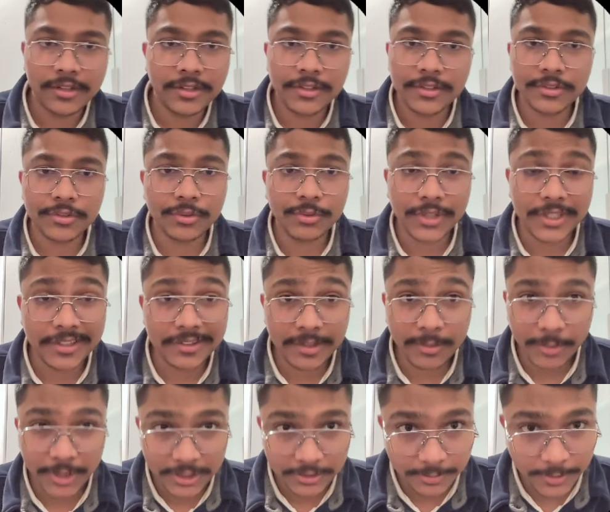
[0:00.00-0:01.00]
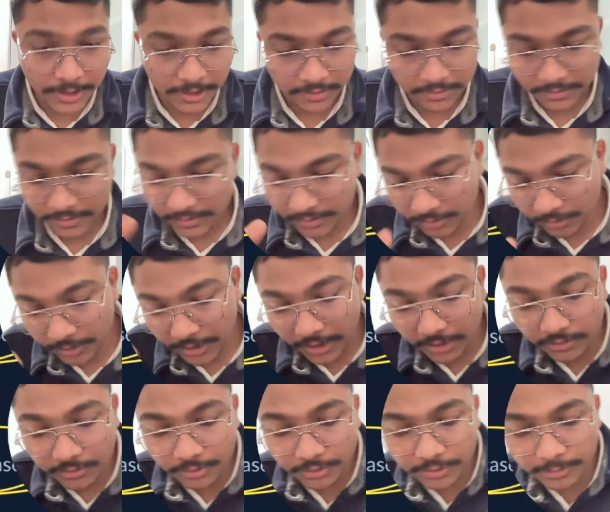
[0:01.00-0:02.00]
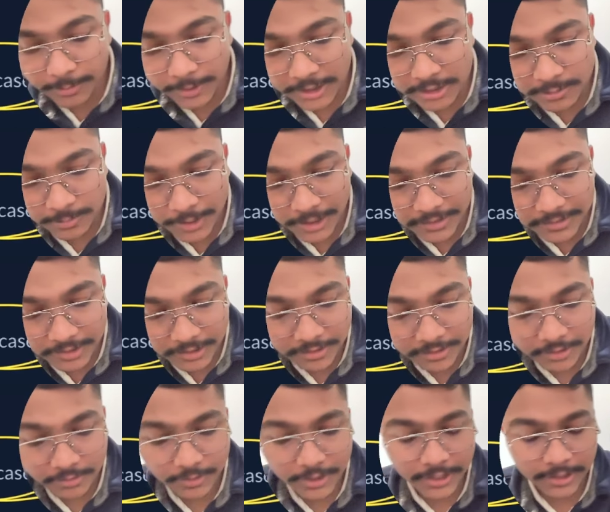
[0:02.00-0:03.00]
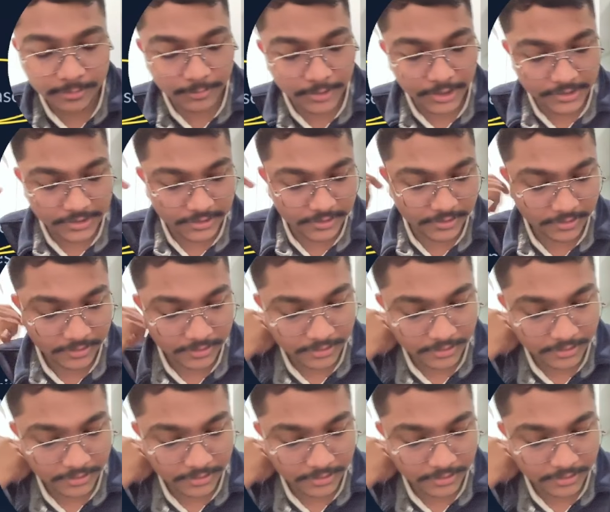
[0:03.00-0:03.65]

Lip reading: So it's a benchmark. So that those benchmarks are required in measures.